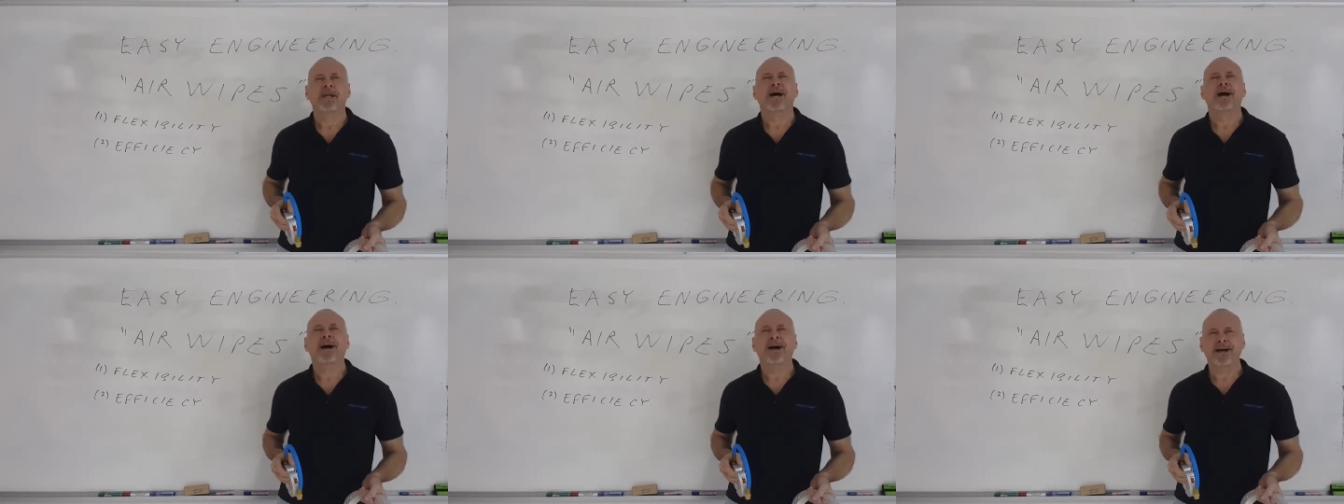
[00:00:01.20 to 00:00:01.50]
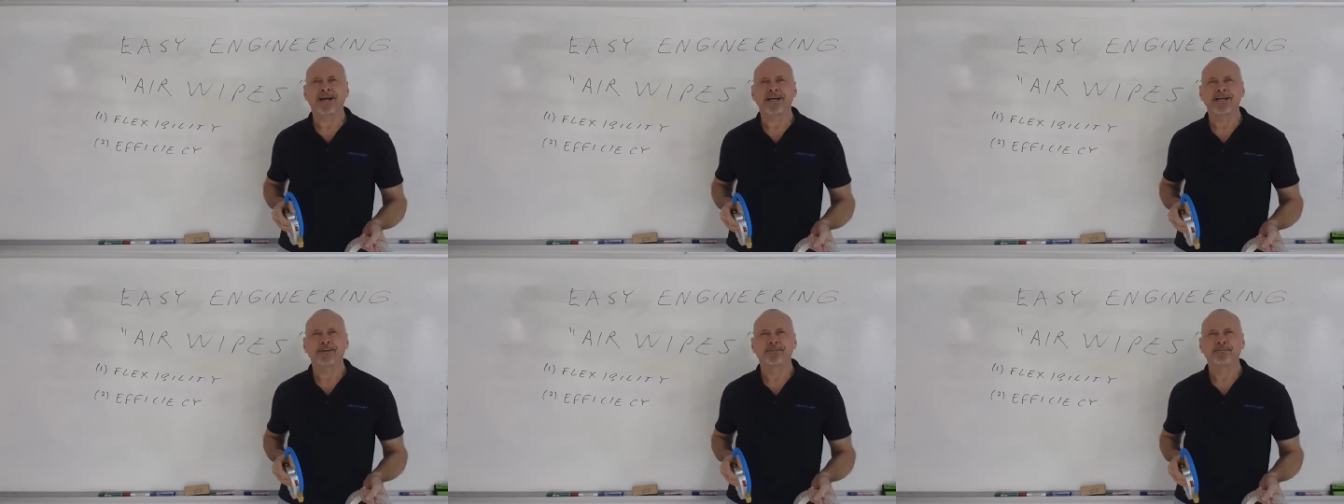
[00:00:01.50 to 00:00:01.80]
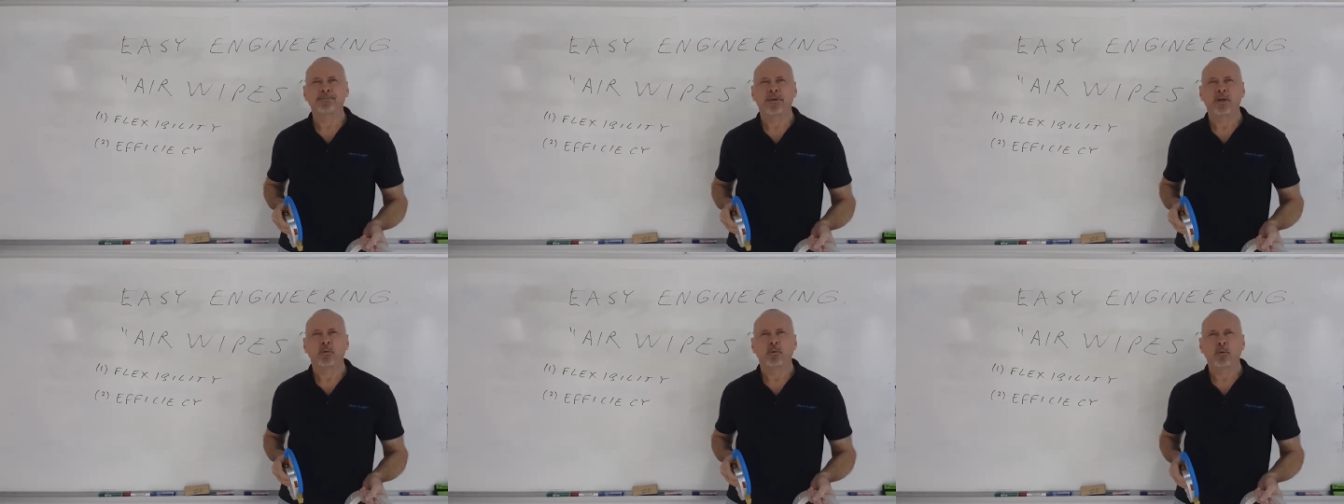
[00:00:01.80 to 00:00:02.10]
Hi,
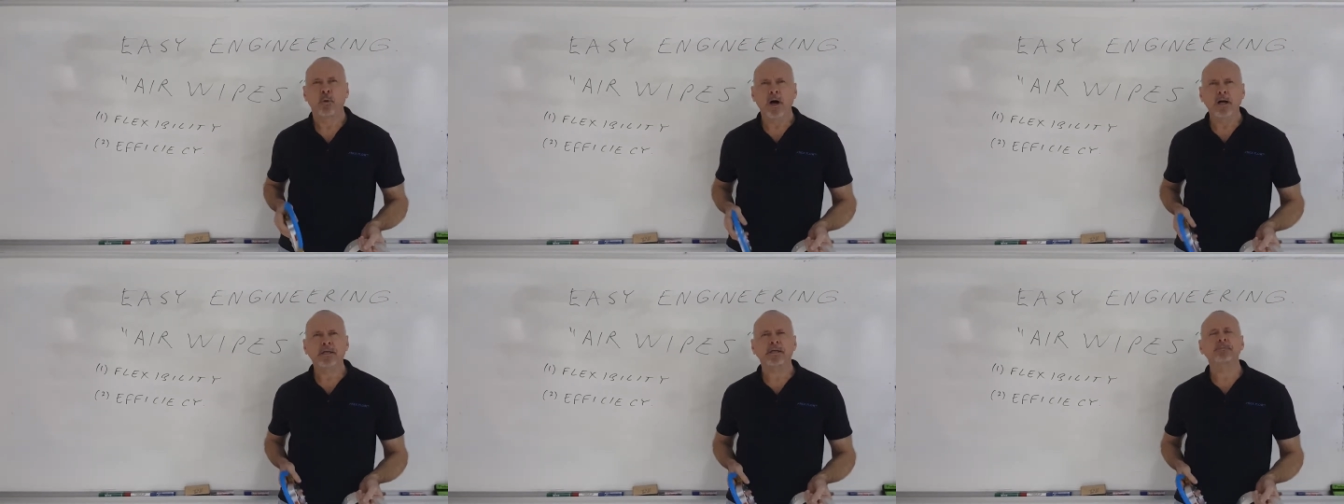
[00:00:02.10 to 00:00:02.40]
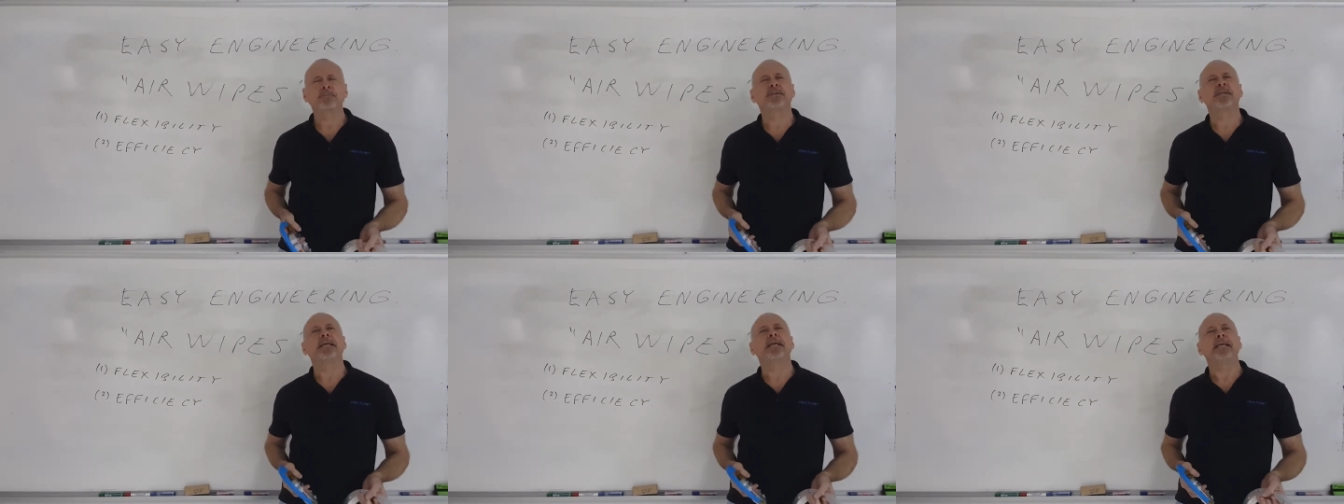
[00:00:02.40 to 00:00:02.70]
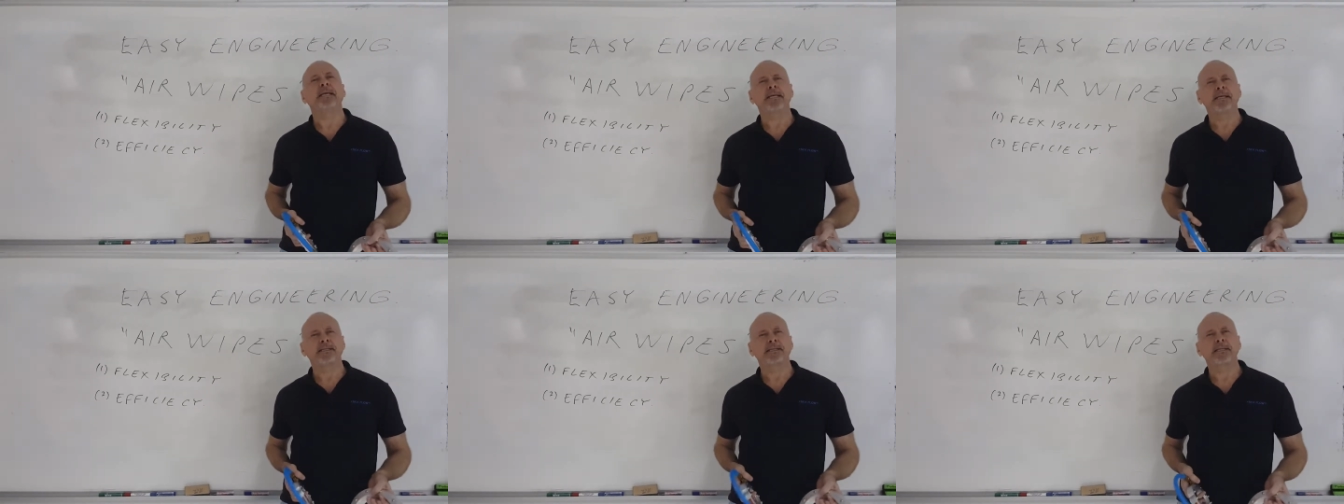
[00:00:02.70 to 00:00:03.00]
welcome
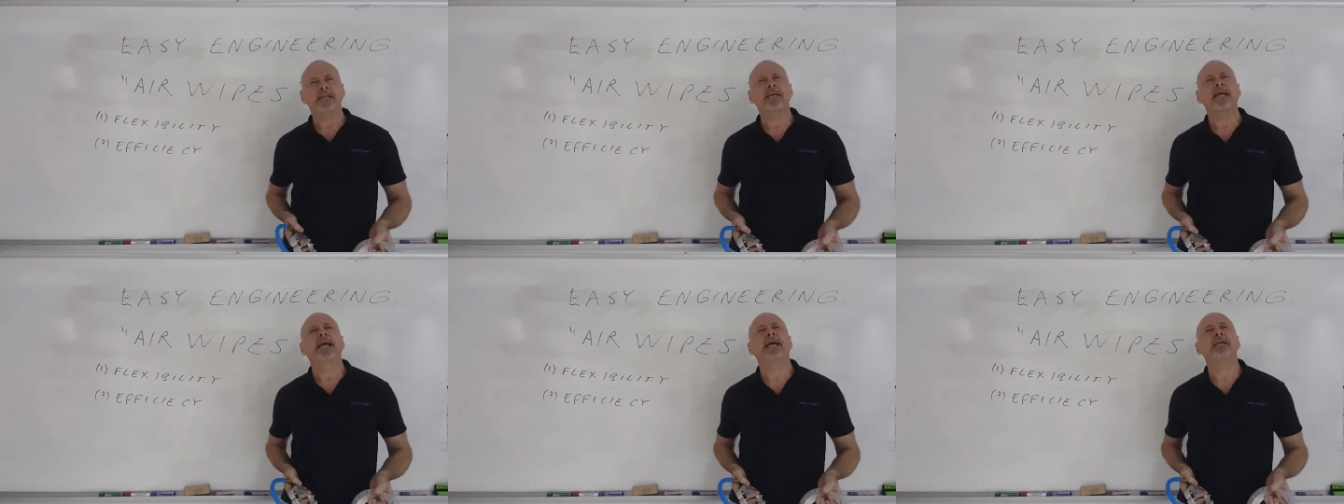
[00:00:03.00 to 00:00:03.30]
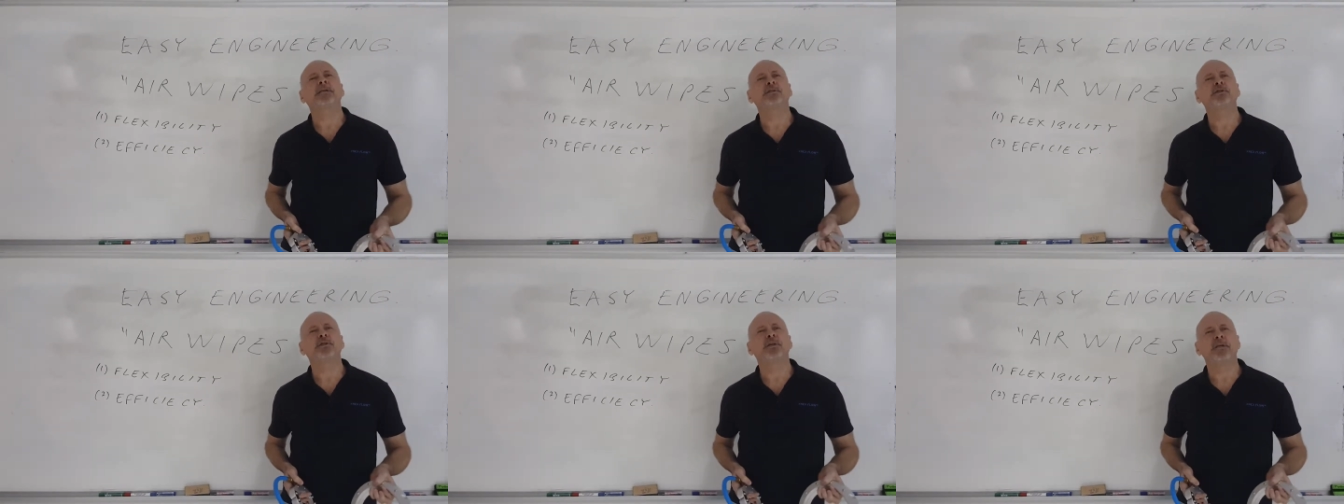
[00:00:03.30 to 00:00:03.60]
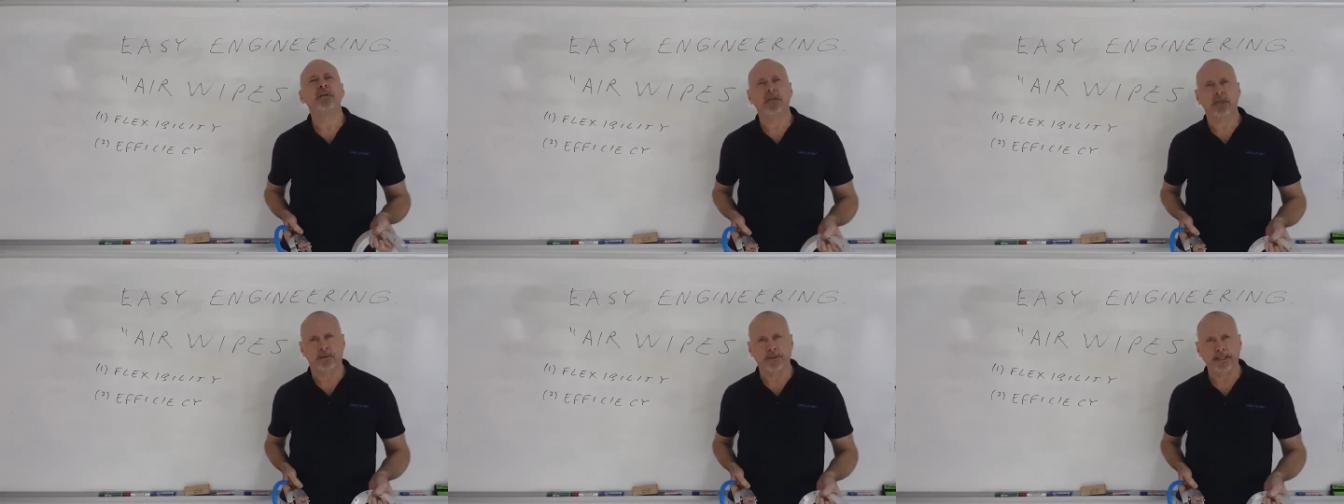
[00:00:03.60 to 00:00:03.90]
to Easy
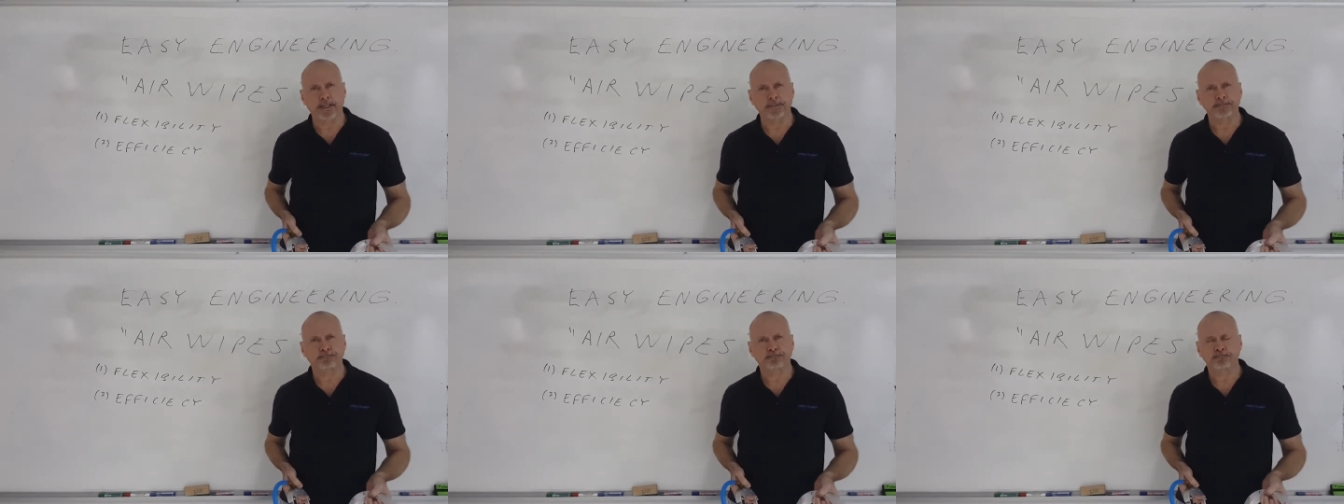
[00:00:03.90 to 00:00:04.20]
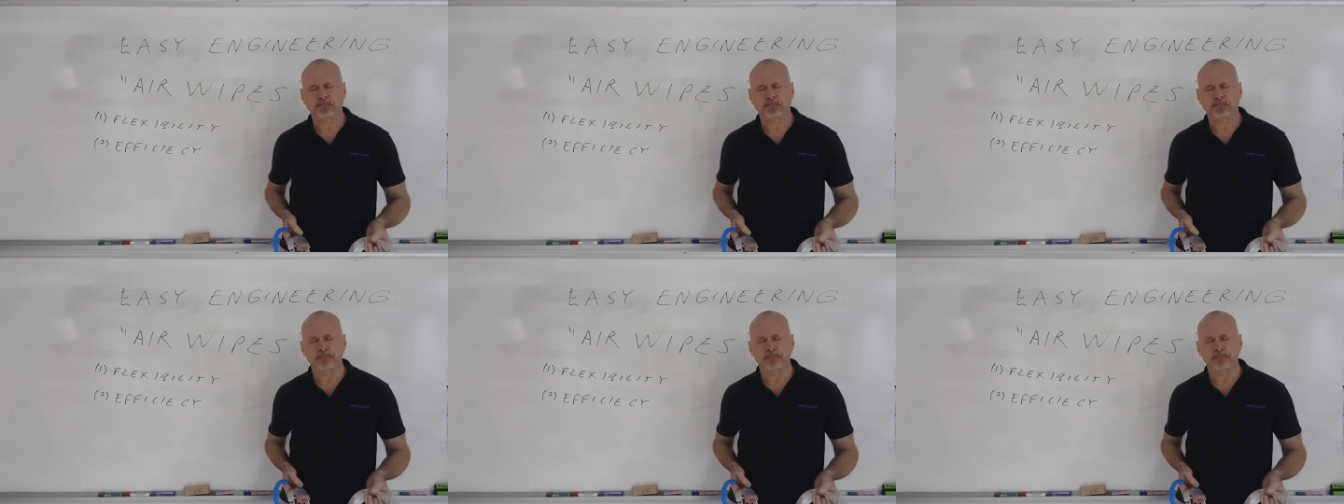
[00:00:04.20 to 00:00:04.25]
Engineering.